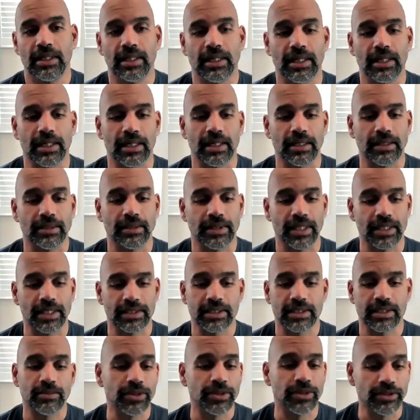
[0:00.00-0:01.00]
uh, that's
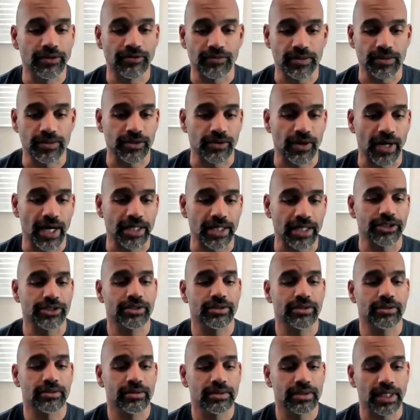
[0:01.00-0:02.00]
completely from
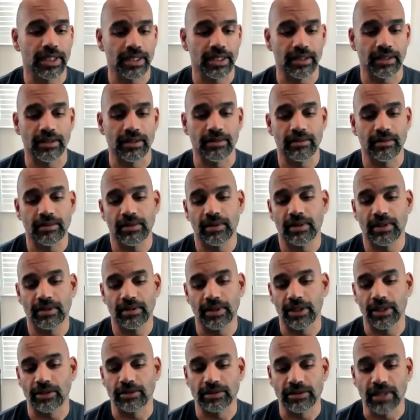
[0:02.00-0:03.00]
scratch, taking
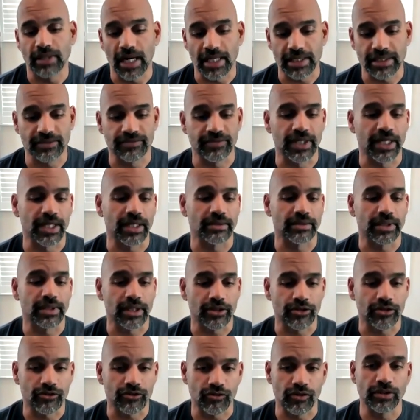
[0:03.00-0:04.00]
you know lots of data, like a
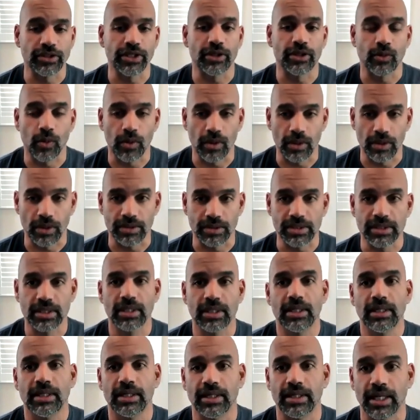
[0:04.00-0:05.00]
trillion words,
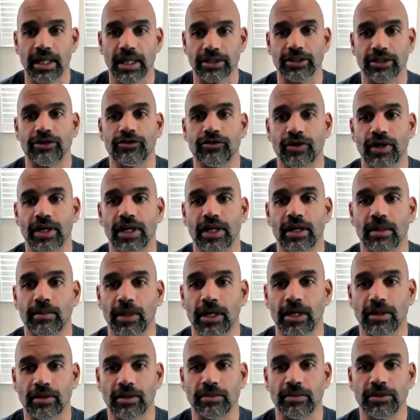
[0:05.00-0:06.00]
and actually training a
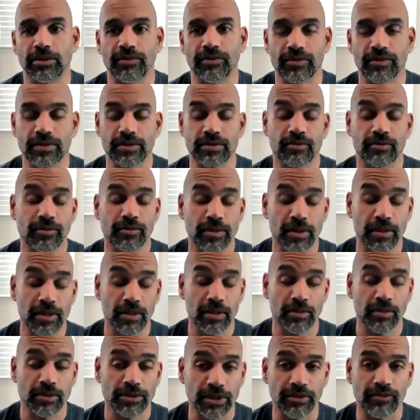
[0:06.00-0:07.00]
model completely from,
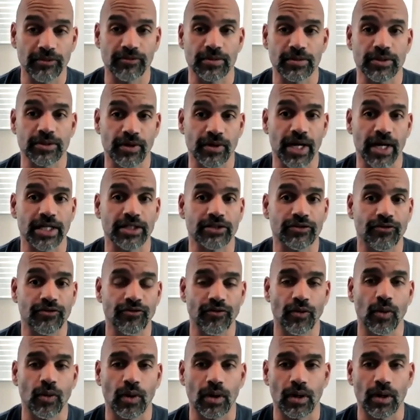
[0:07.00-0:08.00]
completely from scratch
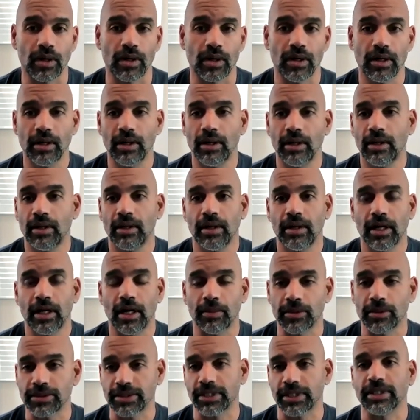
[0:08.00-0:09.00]
for a
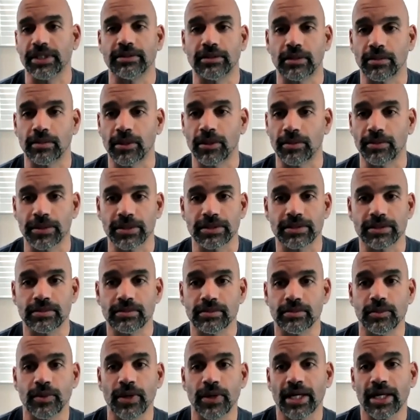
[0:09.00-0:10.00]
particular purpose.
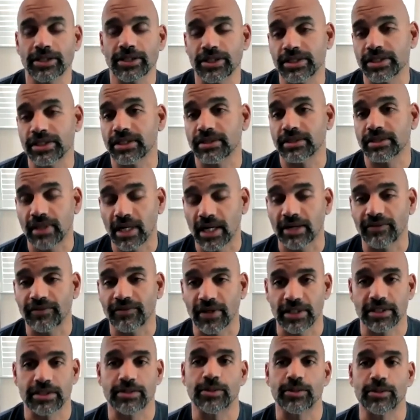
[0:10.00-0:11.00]
We actually see a lot of
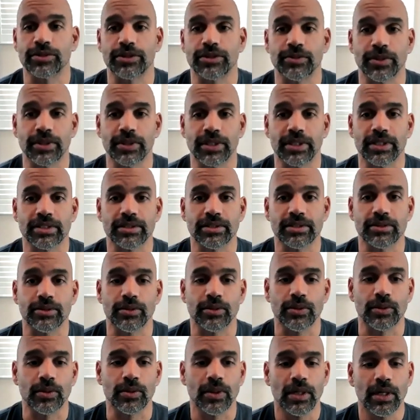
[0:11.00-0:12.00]
customers doing this
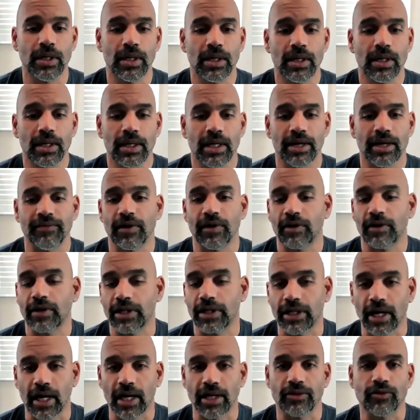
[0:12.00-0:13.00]
who have already
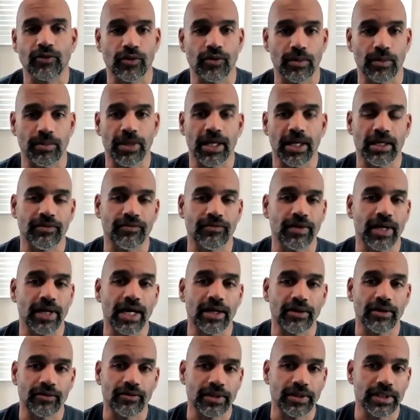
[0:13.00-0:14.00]
gone through the pain of
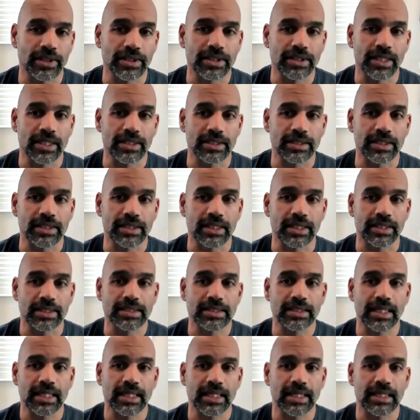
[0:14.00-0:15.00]
gathering these data
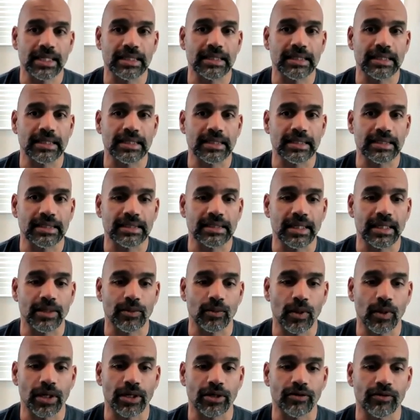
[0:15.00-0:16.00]
sets and, uh, and
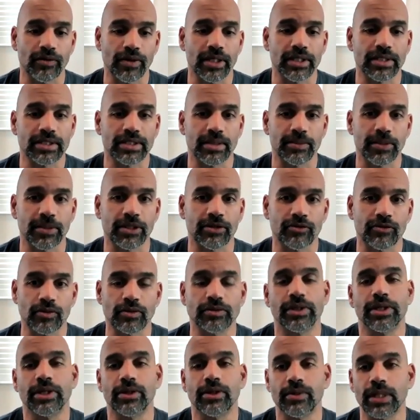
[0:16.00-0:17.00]
want to create something
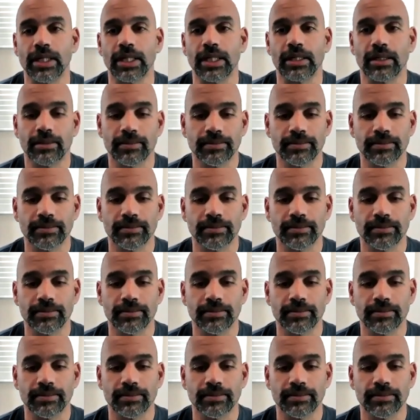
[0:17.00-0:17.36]
truly unique.